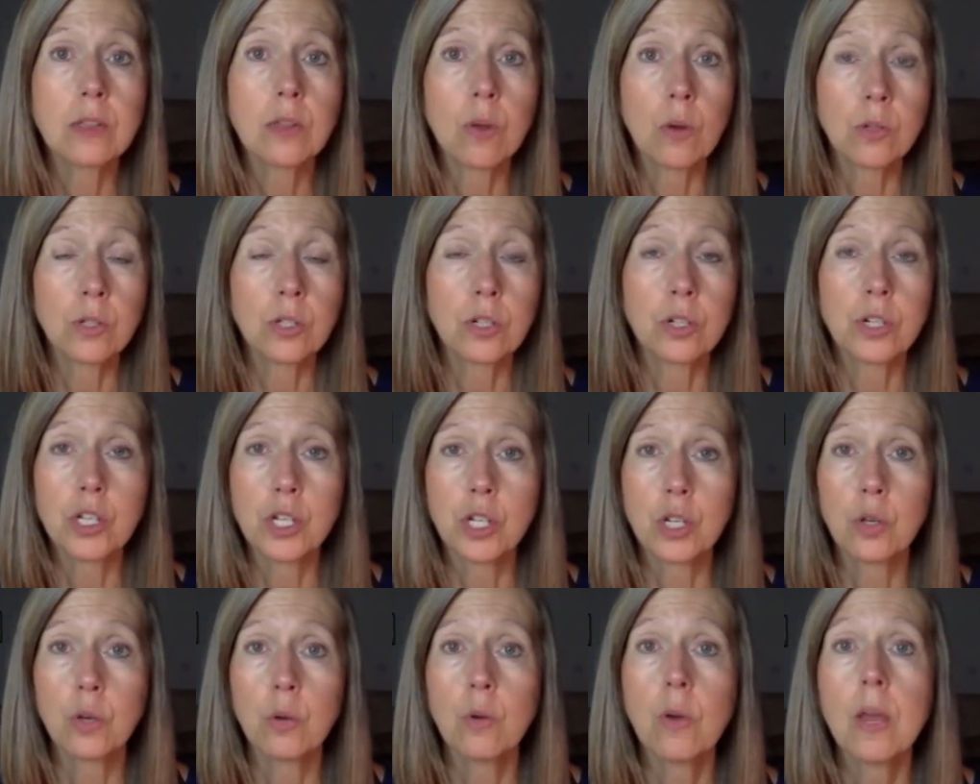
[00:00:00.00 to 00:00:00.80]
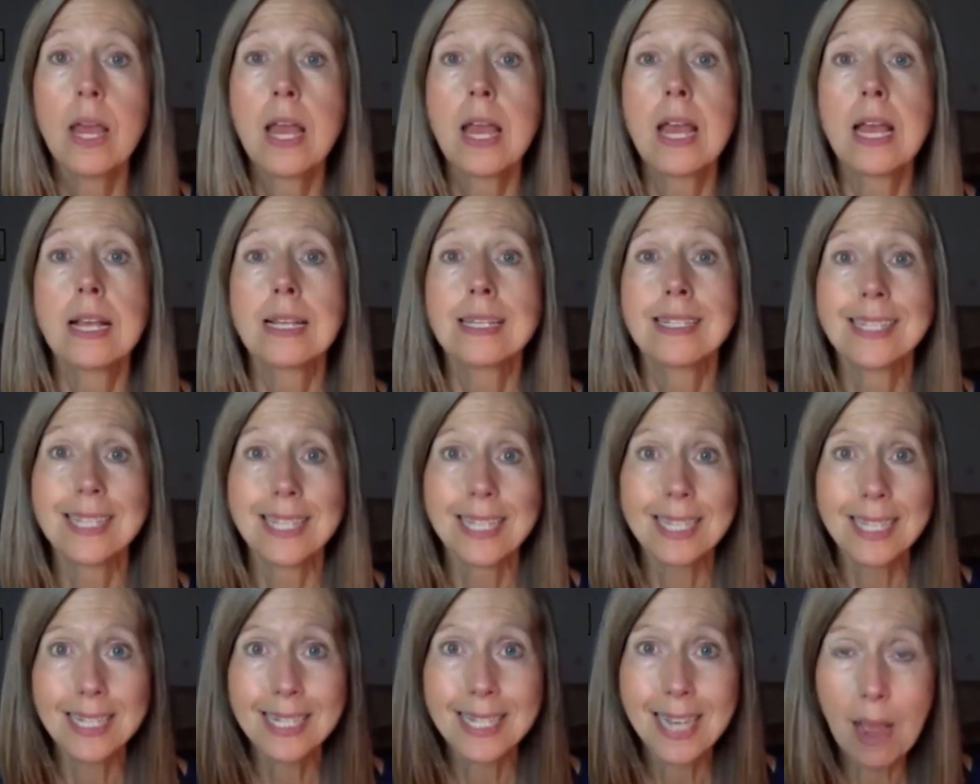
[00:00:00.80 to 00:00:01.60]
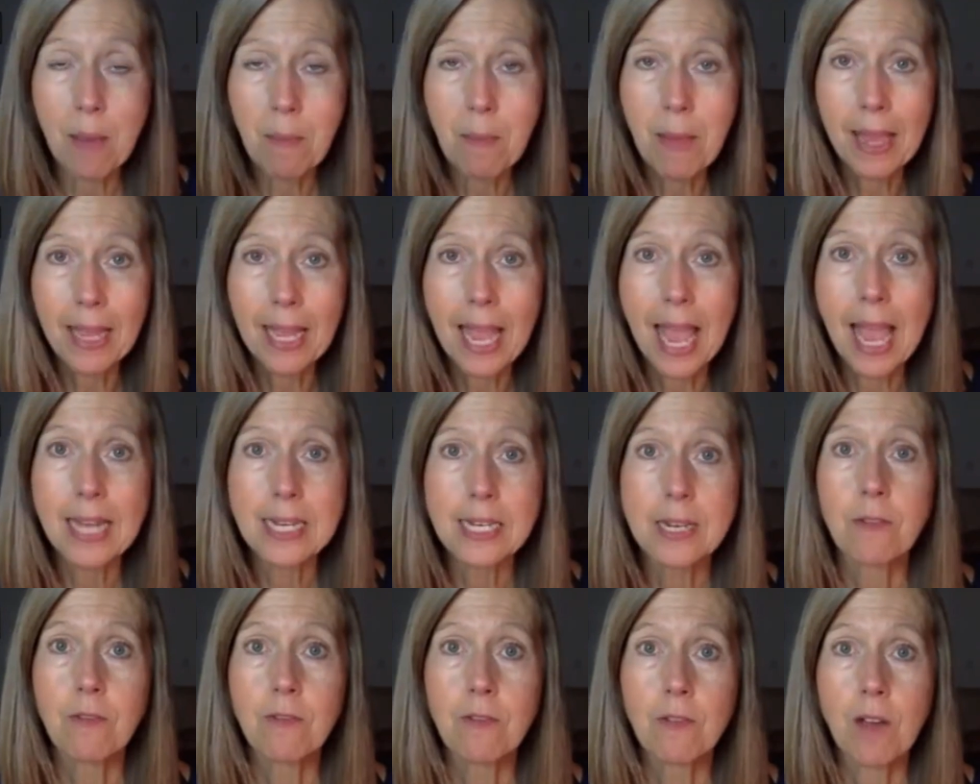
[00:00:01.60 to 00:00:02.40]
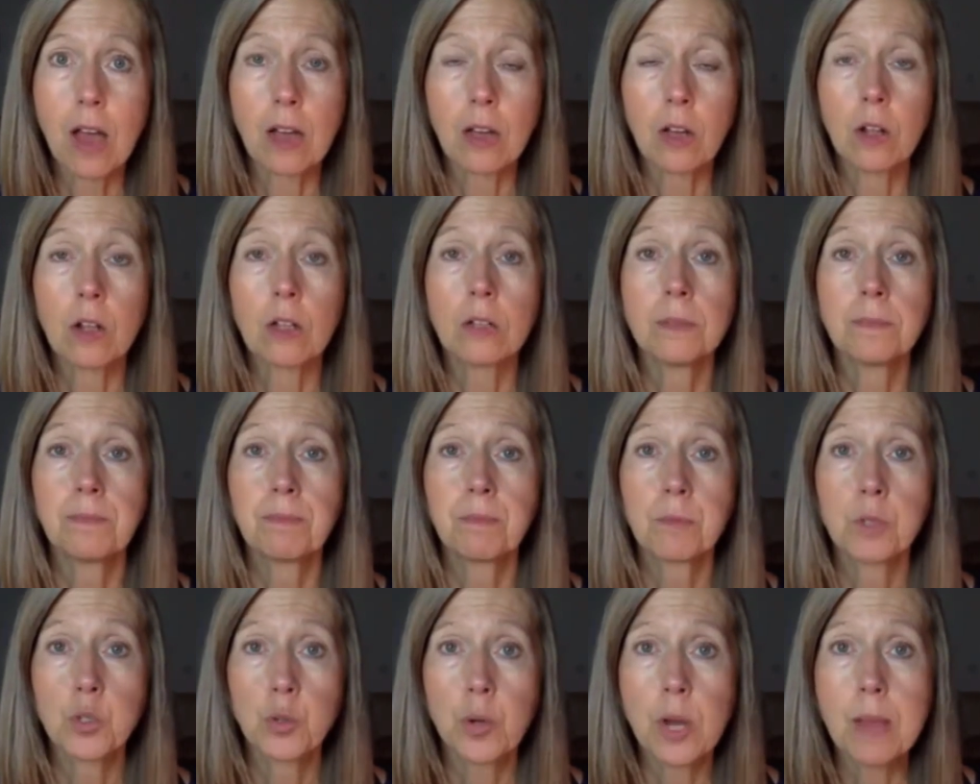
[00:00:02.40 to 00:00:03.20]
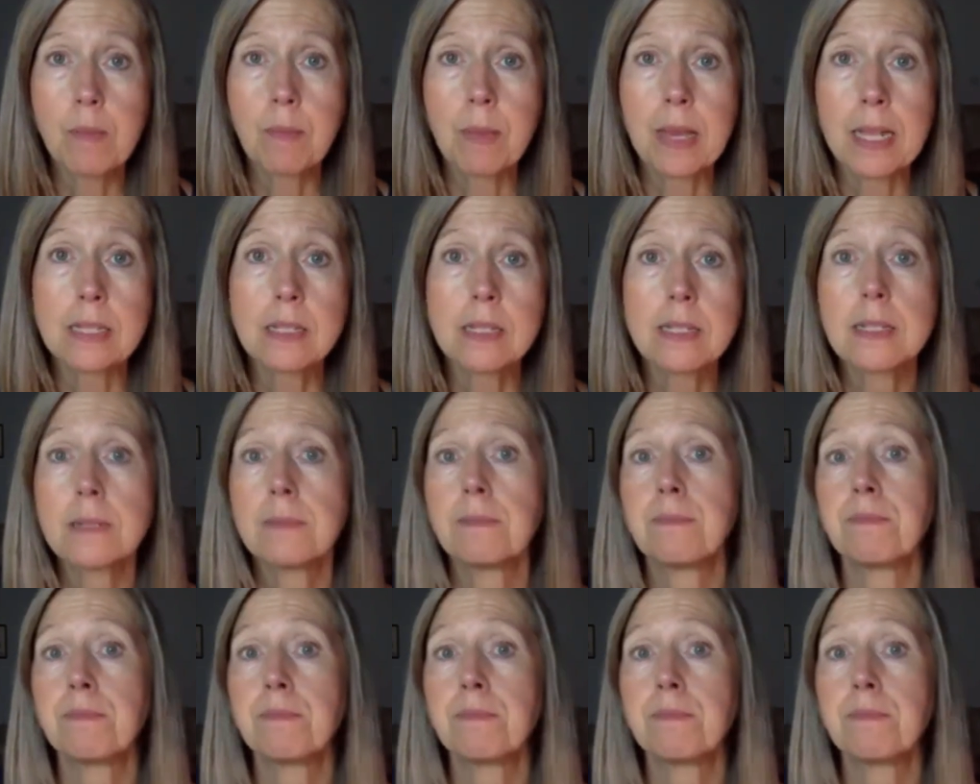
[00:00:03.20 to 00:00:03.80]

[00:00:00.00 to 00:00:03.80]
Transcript: those are two systemic antifungal treatments.